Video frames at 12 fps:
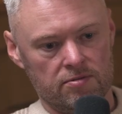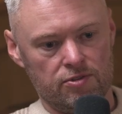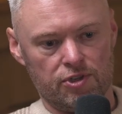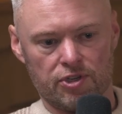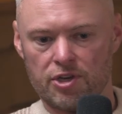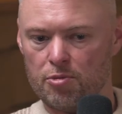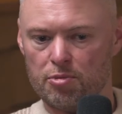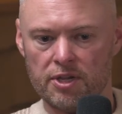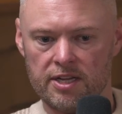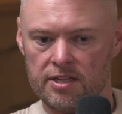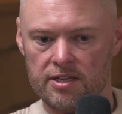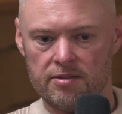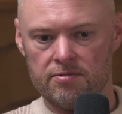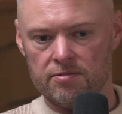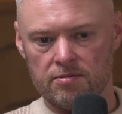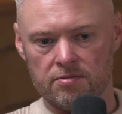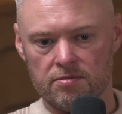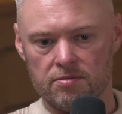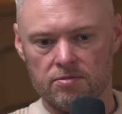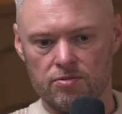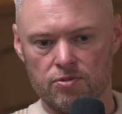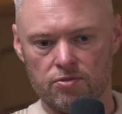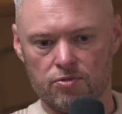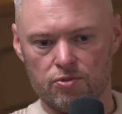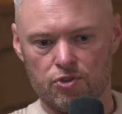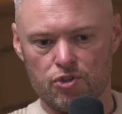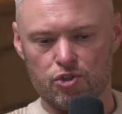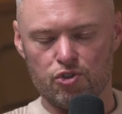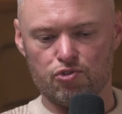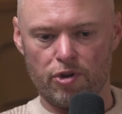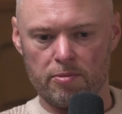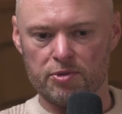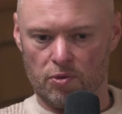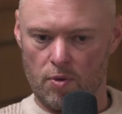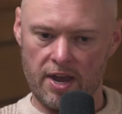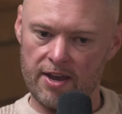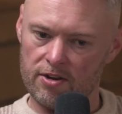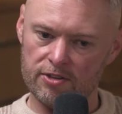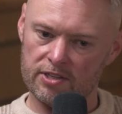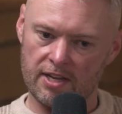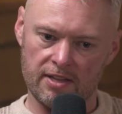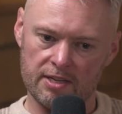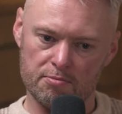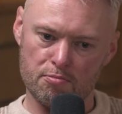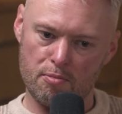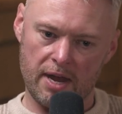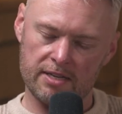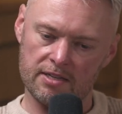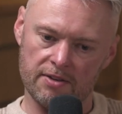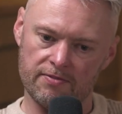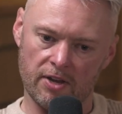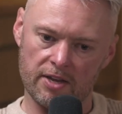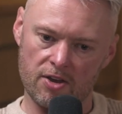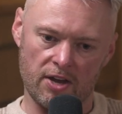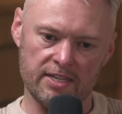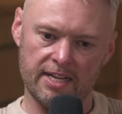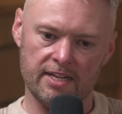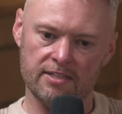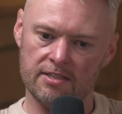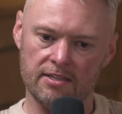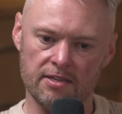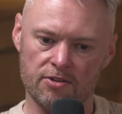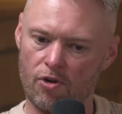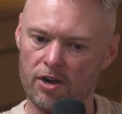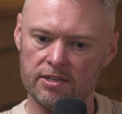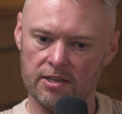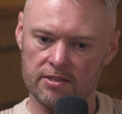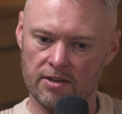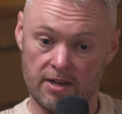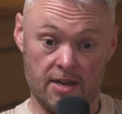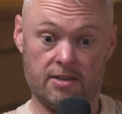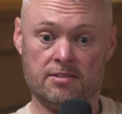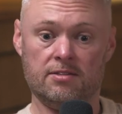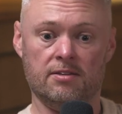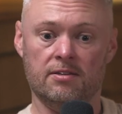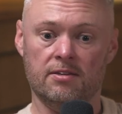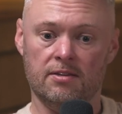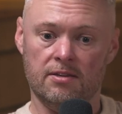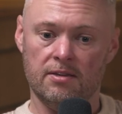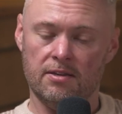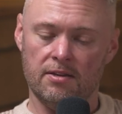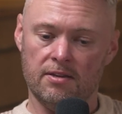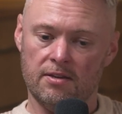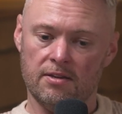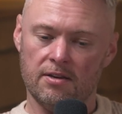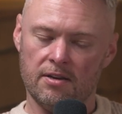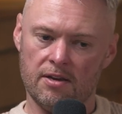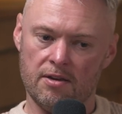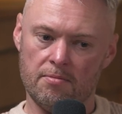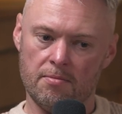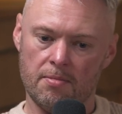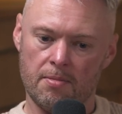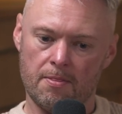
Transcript: just completely stripped away, and I just had this massive identity crisis, I guess. And